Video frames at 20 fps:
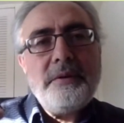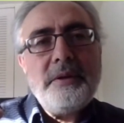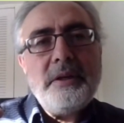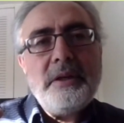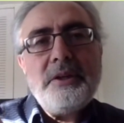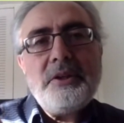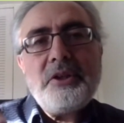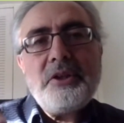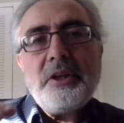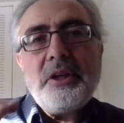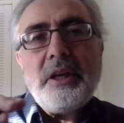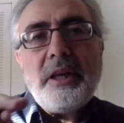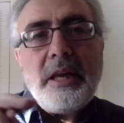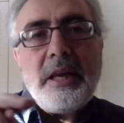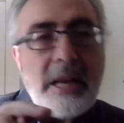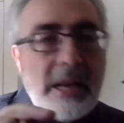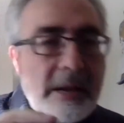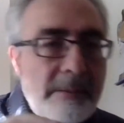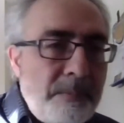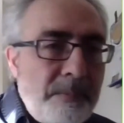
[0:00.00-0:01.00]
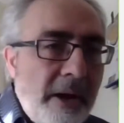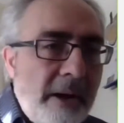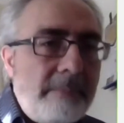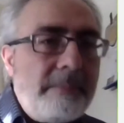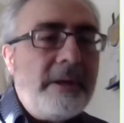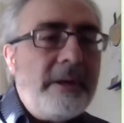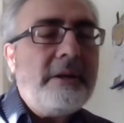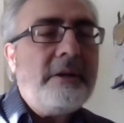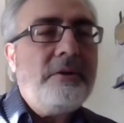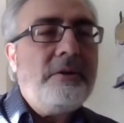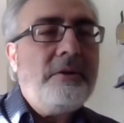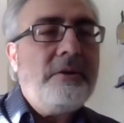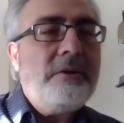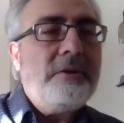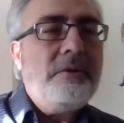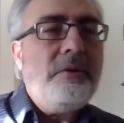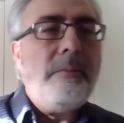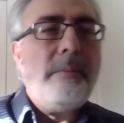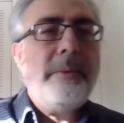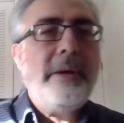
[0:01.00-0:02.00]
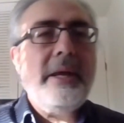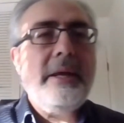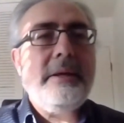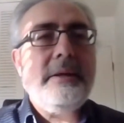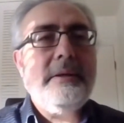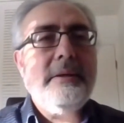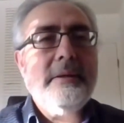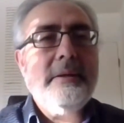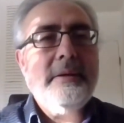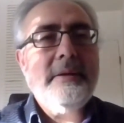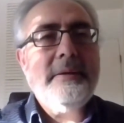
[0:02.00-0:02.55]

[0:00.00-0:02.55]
religion in public domain